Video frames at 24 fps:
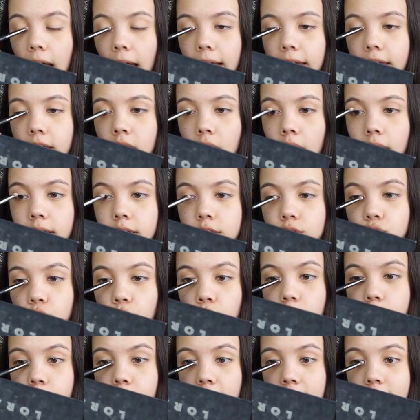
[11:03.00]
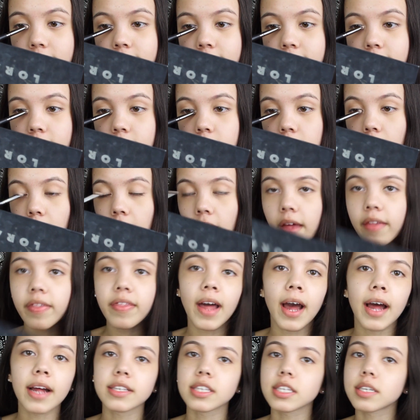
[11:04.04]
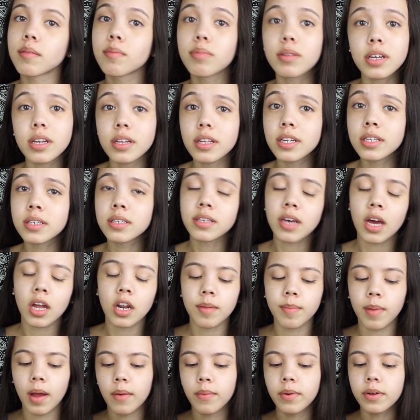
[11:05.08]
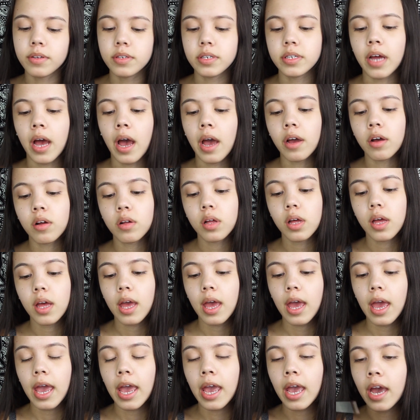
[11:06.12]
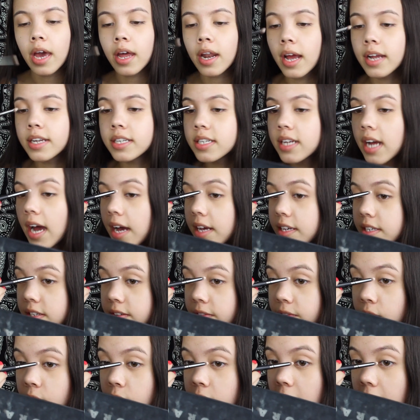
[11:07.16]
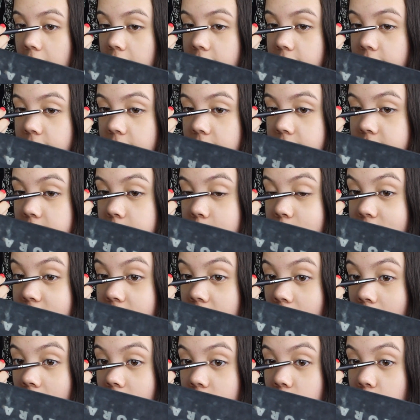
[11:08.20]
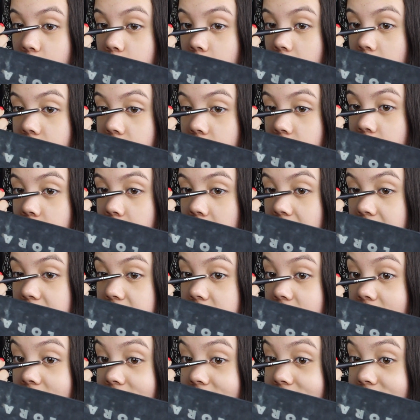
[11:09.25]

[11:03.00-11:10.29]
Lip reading: I cannot control the pricing. That's completely decided by Real Style, and I did ask for like the 15% off coupon for you guys.